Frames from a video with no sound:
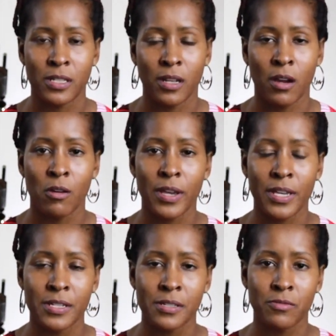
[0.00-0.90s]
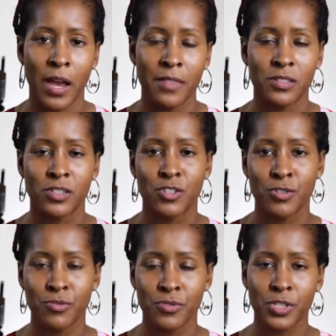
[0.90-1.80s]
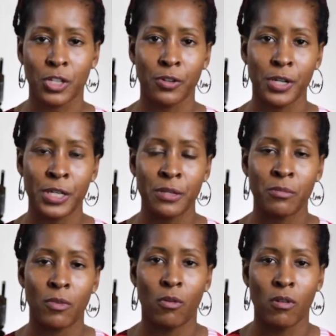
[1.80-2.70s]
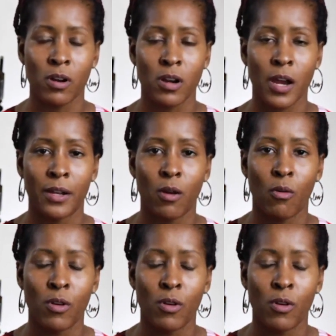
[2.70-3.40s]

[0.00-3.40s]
to know is rather to choose cream or an